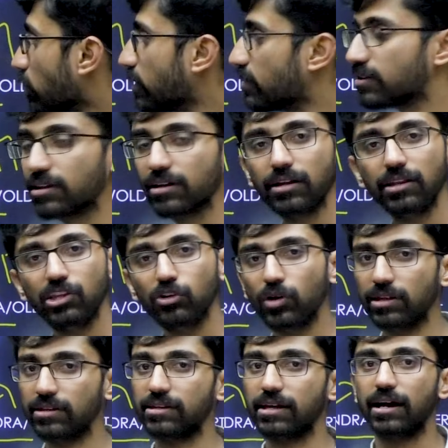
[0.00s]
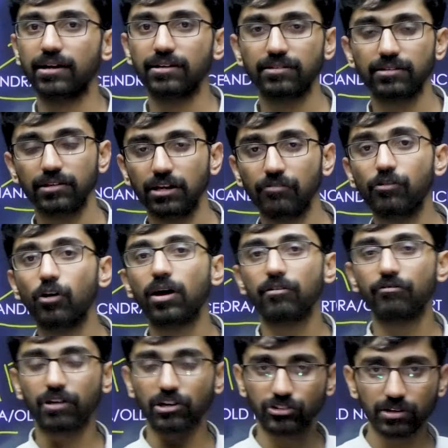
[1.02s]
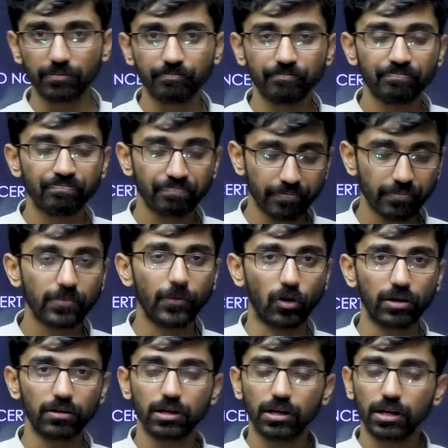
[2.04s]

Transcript: this new NCERTs if you are a fresher. Okay,